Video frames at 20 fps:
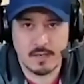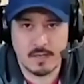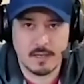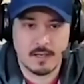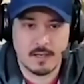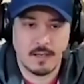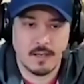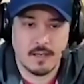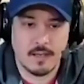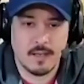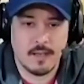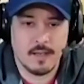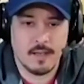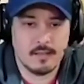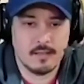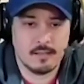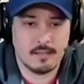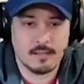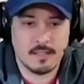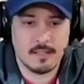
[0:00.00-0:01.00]
and
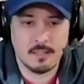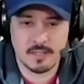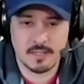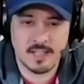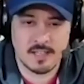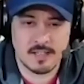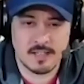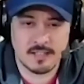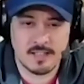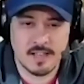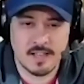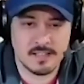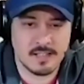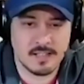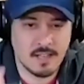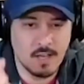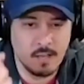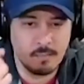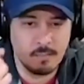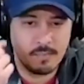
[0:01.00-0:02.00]
he was kind of sizing
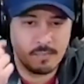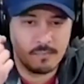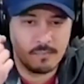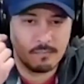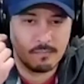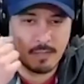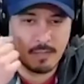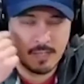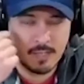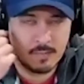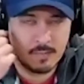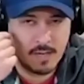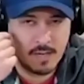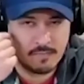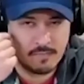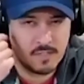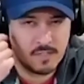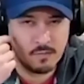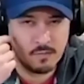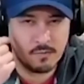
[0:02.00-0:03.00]
up what he would
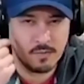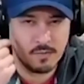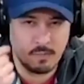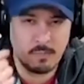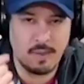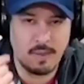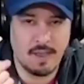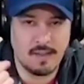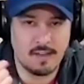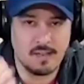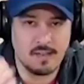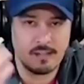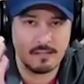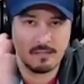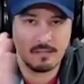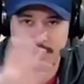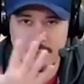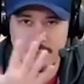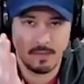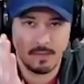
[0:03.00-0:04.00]
have to do for the padding
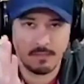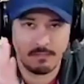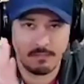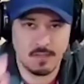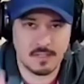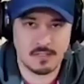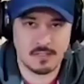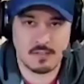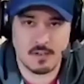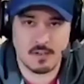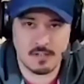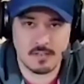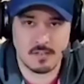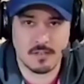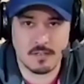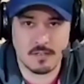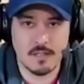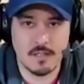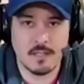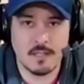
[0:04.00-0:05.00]
with my face
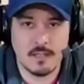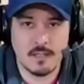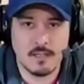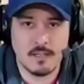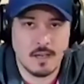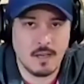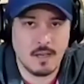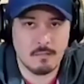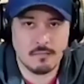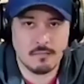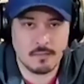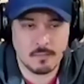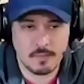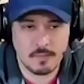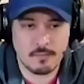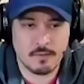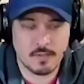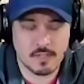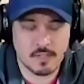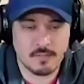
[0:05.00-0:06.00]
structure um, from the
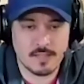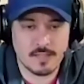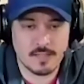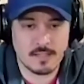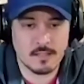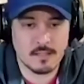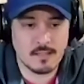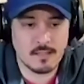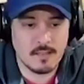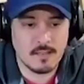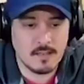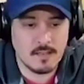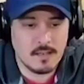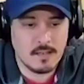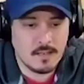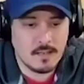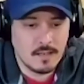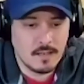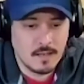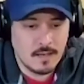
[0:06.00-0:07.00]
first visit.
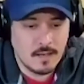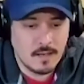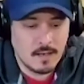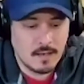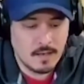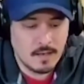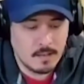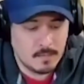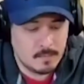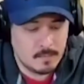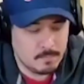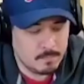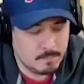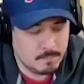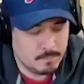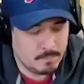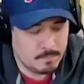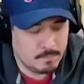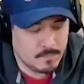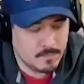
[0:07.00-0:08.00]
Um,
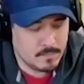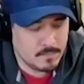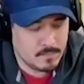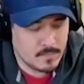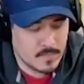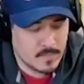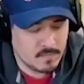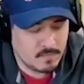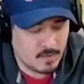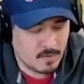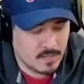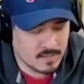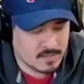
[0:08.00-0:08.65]
as far as